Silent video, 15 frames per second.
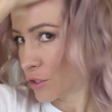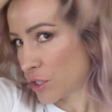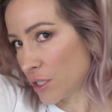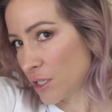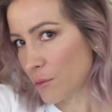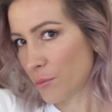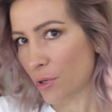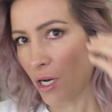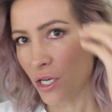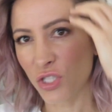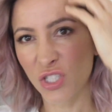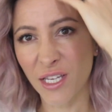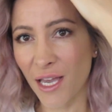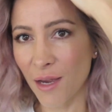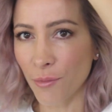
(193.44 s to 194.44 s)
don't need a
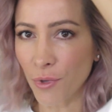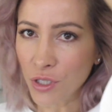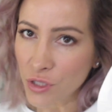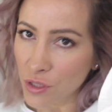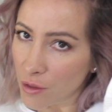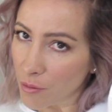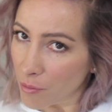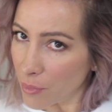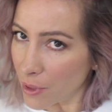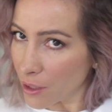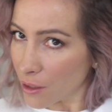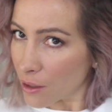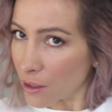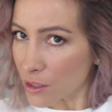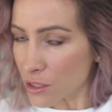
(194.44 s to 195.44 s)
brush, you can brush them,
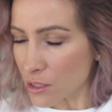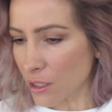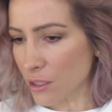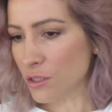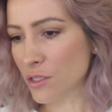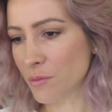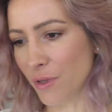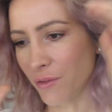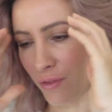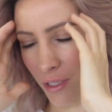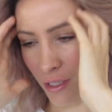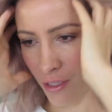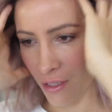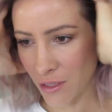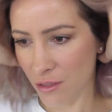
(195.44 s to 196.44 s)
but I just like to use my
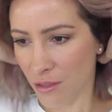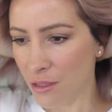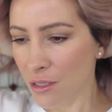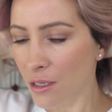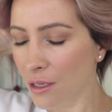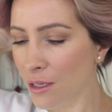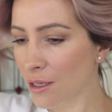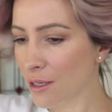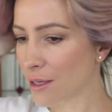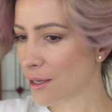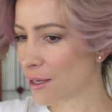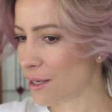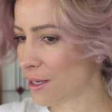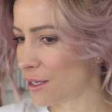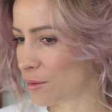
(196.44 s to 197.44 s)
fingers
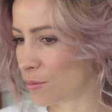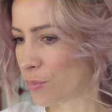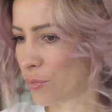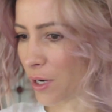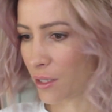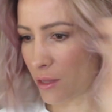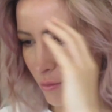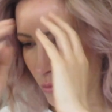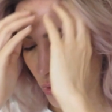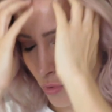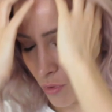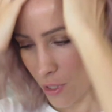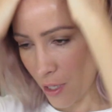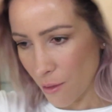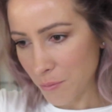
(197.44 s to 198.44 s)
and break them
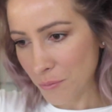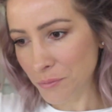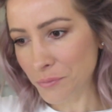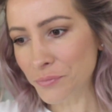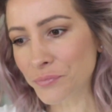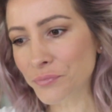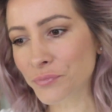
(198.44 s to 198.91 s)
all up.